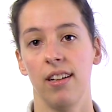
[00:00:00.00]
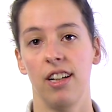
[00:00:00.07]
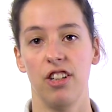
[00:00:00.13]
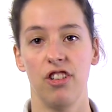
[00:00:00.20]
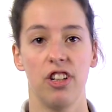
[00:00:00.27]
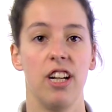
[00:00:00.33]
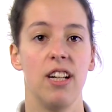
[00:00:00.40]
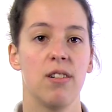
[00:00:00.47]
A
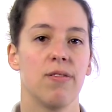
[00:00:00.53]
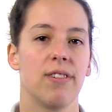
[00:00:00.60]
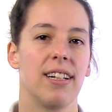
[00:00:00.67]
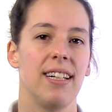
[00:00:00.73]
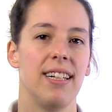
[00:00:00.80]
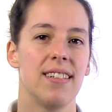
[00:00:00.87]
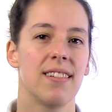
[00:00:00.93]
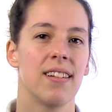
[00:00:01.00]
change of at
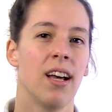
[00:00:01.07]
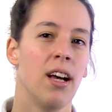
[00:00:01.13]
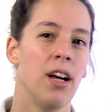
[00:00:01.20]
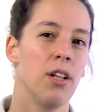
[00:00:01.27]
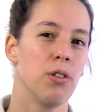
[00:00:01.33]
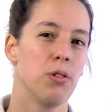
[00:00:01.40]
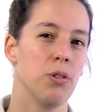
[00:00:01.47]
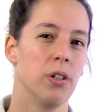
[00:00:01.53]
least
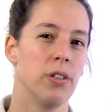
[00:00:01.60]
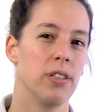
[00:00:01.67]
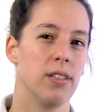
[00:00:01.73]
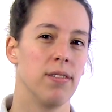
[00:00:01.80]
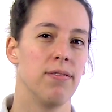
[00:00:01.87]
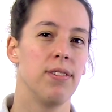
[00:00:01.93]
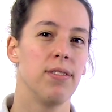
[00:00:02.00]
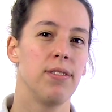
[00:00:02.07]
two
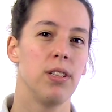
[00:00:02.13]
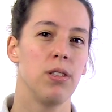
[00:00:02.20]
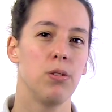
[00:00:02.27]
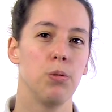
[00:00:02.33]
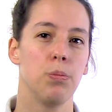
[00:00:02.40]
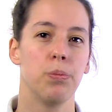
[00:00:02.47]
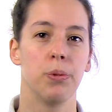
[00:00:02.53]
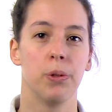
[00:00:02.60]
hundred
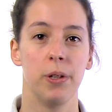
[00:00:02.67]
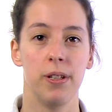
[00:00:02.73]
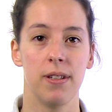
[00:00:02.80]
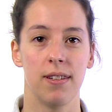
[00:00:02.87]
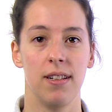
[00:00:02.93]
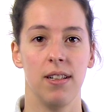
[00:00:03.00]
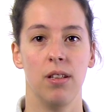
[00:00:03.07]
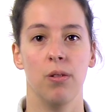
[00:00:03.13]
fifty-two
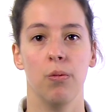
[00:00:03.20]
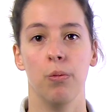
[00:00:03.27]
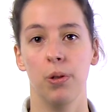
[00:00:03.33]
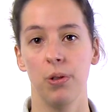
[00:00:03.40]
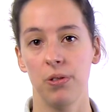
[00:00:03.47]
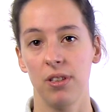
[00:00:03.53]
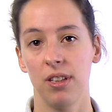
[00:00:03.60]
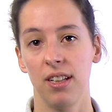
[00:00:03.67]
points in
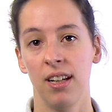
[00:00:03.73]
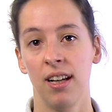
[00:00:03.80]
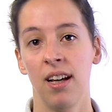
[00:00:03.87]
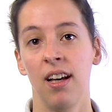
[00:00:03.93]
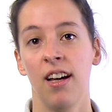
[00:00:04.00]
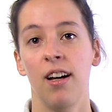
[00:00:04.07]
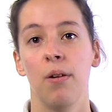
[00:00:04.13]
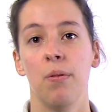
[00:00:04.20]
WOSI
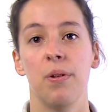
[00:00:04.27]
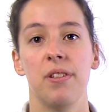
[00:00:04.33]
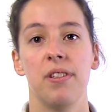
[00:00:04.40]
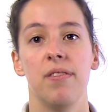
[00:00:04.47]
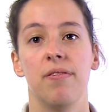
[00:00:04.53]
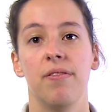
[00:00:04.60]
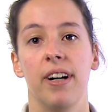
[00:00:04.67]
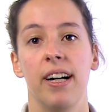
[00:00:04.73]
was
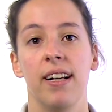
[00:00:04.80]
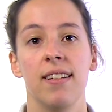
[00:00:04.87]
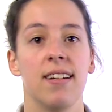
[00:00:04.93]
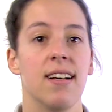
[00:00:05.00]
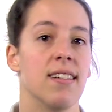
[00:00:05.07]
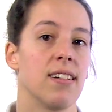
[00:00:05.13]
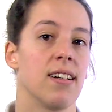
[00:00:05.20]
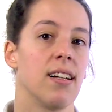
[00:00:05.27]
defined
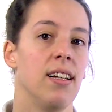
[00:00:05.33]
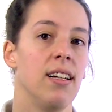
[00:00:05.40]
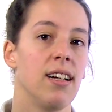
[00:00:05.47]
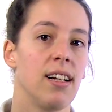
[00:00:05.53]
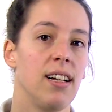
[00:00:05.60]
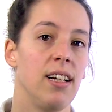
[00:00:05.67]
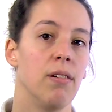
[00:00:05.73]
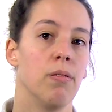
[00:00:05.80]
as a
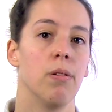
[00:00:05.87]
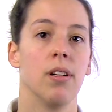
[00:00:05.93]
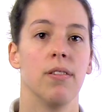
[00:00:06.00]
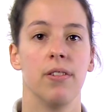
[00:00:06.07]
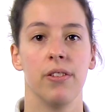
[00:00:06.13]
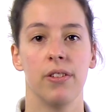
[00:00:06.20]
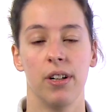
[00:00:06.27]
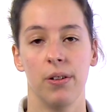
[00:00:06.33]
clinically
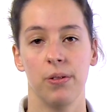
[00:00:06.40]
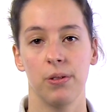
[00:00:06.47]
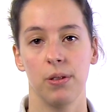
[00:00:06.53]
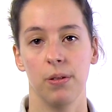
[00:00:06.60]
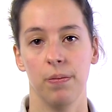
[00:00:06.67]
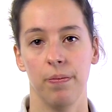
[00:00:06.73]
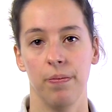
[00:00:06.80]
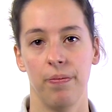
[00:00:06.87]
relevant
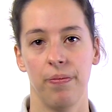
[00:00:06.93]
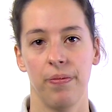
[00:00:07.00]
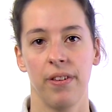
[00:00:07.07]
outcome.